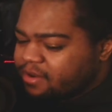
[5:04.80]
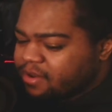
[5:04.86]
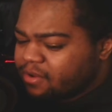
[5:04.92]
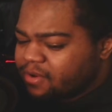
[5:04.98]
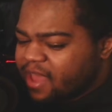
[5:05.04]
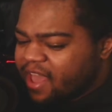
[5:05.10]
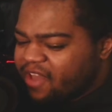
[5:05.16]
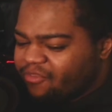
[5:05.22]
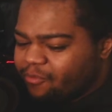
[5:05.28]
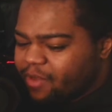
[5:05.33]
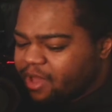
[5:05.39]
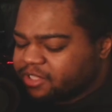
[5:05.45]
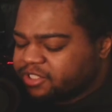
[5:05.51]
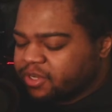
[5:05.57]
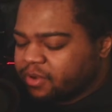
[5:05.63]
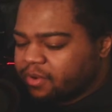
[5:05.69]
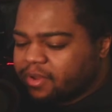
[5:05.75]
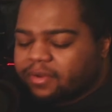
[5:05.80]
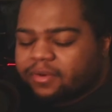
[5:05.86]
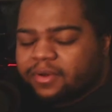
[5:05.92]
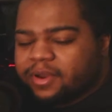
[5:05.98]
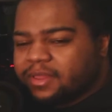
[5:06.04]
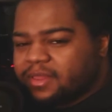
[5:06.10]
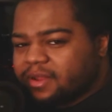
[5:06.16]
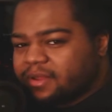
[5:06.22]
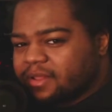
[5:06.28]
don't have much going
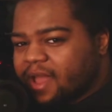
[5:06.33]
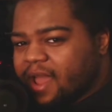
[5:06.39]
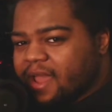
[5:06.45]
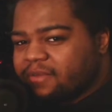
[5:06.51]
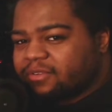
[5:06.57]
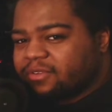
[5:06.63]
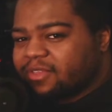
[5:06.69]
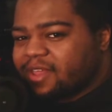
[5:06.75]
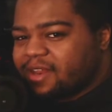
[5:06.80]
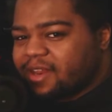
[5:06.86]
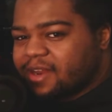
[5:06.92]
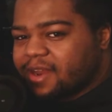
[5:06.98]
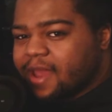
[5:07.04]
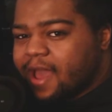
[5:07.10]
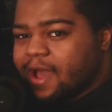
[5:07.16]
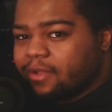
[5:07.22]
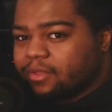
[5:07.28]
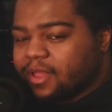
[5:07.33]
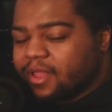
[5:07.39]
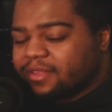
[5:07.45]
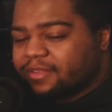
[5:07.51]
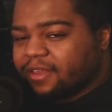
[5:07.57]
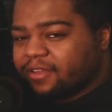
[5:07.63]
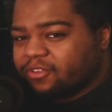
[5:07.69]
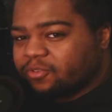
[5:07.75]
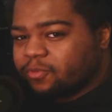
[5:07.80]
on in their life, so they need an
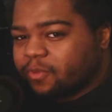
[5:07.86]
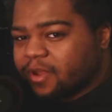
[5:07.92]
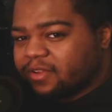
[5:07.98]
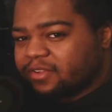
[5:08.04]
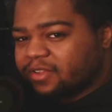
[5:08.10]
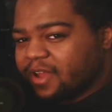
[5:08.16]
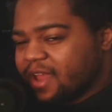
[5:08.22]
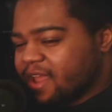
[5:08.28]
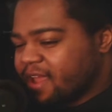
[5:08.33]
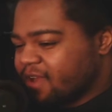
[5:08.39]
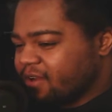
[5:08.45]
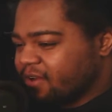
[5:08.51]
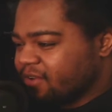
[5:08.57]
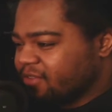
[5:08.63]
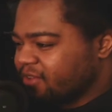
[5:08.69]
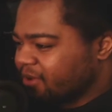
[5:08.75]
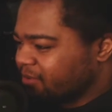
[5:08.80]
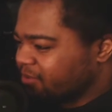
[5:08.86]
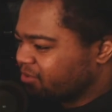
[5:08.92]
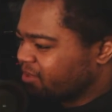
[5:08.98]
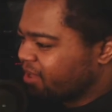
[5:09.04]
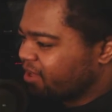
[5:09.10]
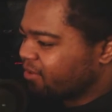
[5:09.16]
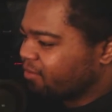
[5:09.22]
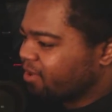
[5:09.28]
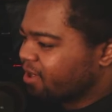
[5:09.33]
outlet to express their anger, their
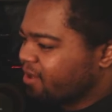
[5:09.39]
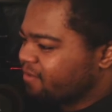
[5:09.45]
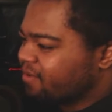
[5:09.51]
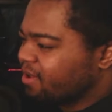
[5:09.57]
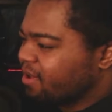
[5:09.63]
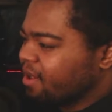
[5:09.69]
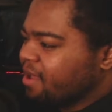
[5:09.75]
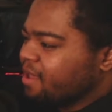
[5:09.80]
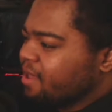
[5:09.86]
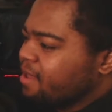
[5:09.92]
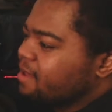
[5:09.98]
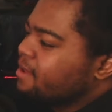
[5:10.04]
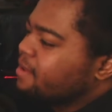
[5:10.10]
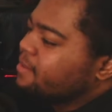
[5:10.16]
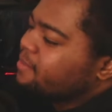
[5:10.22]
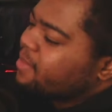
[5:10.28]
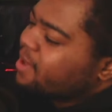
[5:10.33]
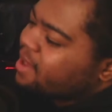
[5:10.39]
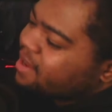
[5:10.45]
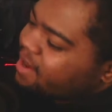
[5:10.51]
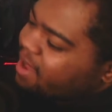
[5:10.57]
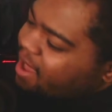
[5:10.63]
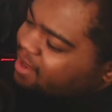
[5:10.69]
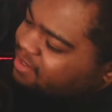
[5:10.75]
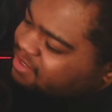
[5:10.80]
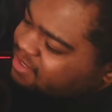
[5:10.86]
upset, or whatever. But
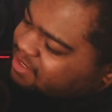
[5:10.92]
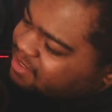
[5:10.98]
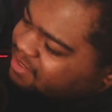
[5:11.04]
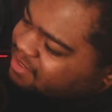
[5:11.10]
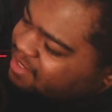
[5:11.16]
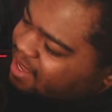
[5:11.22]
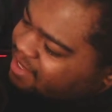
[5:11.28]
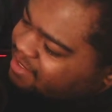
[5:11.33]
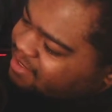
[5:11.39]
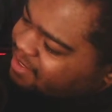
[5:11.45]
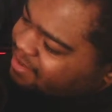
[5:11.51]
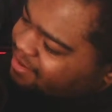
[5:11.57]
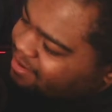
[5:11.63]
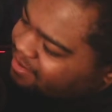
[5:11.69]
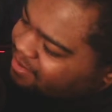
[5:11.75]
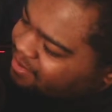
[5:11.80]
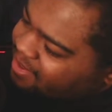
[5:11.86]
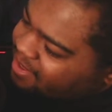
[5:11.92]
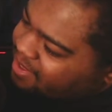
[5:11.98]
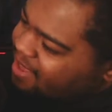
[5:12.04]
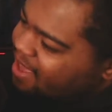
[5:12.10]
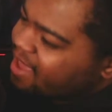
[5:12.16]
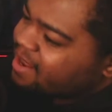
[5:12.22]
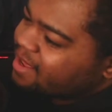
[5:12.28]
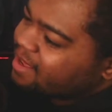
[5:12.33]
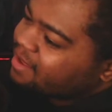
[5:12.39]
I still don't
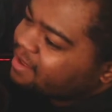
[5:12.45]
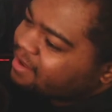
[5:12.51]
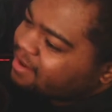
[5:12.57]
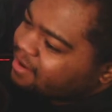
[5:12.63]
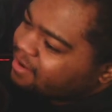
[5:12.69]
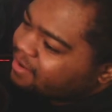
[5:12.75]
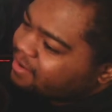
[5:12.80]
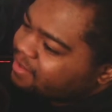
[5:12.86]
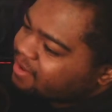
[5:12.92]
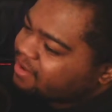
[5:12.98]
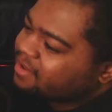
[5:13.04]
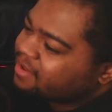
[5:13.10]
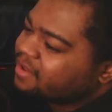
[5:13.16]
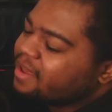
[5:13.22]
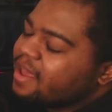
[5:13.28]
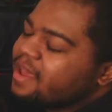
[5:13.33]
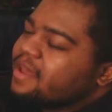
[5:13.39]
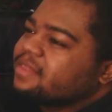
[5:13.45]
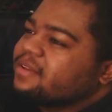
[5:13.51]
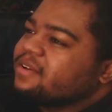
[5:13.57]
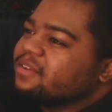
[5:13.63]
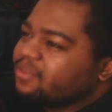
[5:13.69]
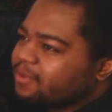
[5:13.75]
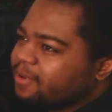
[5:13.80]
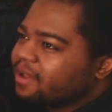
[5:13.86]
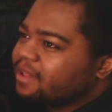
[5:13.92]
get it, you know?
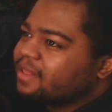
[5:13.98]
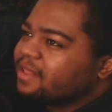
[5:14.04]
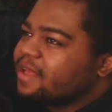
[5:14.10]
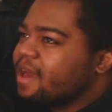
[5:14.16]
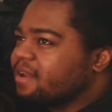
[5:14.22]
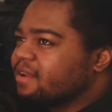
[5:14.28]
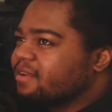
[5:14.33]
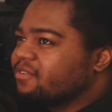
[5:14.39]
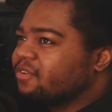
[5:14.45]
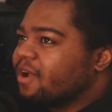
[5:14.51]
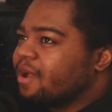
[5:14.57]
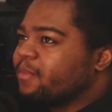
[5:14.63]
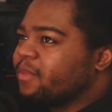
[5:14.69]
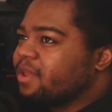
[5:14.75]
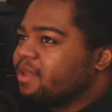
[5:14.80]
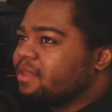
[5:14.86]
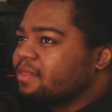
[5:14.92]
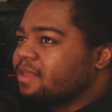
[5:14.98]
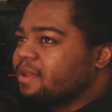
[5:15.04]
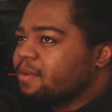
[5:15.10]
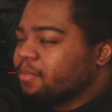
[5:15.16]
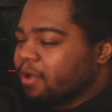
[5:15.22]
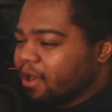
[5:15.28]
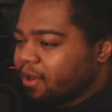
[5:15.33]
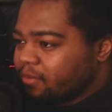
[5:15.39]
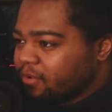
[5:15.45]
There's been a lot of drama in the
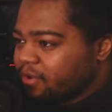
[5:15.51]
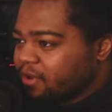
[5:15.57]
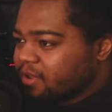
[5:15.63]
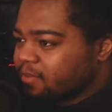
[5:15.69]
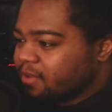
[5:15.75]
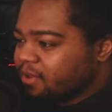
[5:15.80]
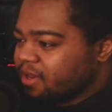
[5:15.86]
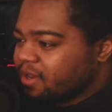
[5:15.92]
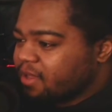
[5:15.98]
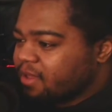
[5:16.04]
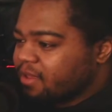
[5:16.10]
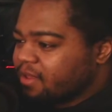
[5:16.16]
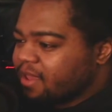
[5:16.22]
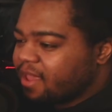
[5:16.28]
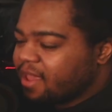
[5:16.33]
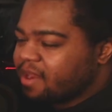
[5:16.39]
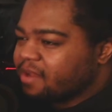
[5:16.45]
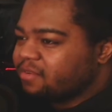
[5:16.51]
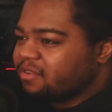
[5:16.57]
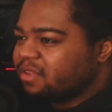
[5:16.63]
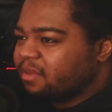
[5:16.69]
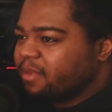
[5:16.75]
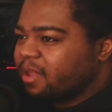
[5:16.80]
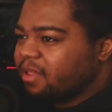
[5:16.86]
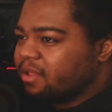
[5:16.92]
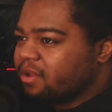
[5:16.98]
Empire War community, and every
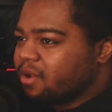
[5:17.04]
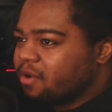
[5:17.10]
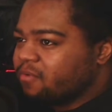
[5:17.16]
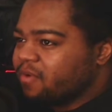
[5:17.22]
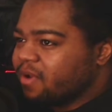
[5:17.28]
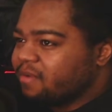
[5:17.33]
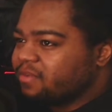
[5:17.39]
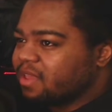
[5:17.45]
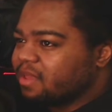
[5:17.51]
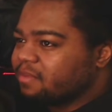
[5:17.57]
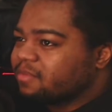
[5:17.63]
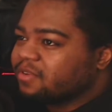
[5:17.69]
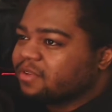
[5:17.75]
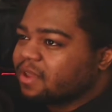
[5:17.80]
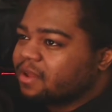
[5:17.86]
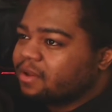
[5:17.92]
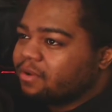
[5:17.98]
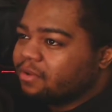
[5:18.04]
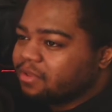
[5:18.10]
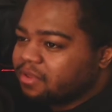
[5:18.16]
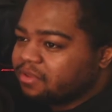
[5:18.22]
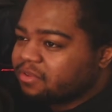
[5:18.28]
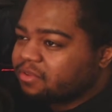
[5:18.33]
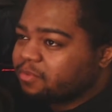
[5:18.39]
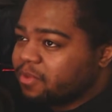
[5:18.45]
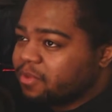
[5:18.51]
time I look over everything, I'm just like,
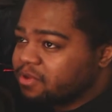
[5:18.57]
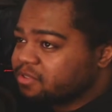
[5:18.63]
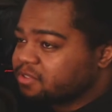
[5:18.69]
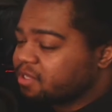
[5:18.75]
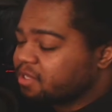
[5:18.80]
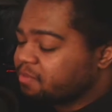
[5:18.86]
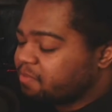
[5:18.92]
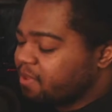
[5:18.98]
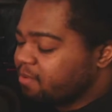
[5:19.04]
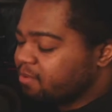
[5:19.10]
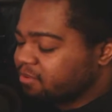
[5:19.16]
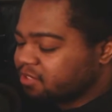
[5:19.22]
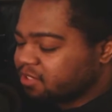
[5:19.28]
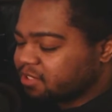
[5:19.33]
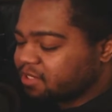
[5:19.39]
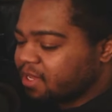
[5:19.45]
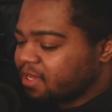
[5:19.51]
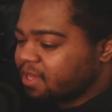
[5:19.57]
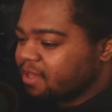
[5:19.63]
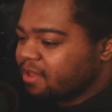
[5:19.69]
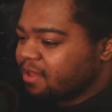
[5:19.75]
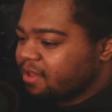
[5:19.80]
holy smokes, can people just